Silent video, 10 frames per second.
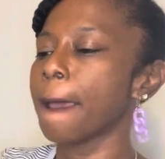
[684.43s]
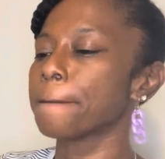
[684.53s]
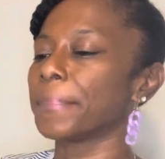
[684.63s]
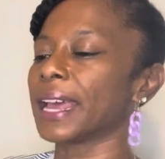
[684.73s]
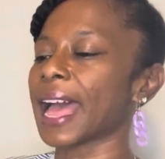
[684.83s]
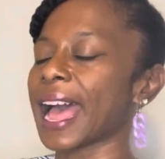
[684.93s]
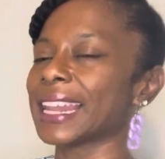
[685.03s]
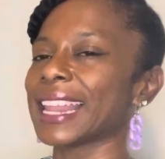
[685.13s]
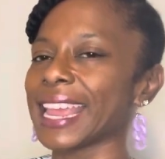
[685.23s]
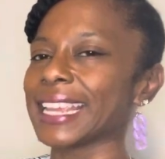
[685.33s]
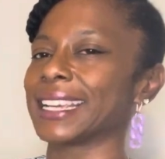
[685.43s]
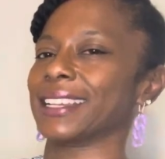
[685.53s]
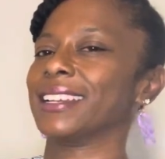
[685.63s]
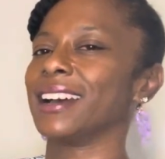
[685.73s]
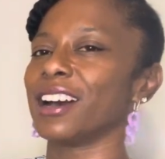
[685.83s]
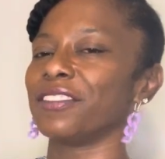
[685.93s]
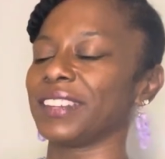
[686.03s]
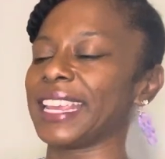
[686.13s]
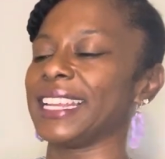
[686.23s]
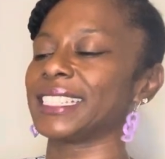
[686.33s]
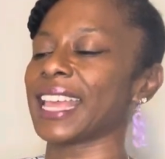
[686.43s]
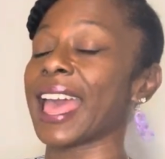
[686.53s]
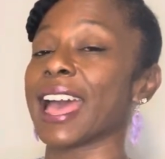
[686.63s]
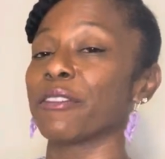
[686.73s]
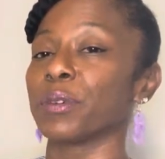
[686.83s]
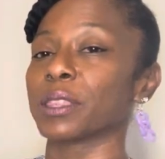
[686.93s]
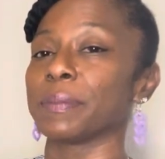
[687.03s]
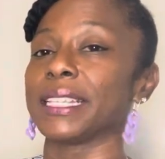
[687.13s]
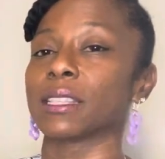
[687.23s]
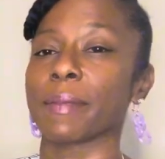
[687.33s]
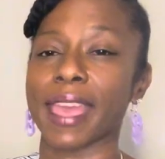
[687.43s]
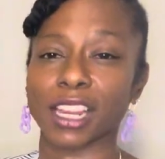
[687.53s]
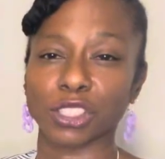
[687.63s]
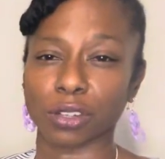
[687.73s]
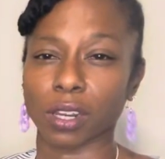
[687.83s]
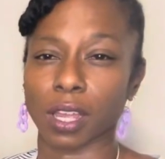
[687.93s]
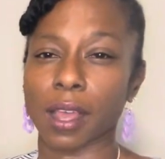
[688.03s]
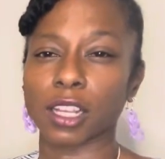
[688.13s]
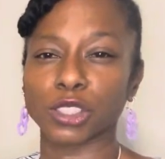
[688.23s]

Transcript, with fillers: But I like of late to have with me some extra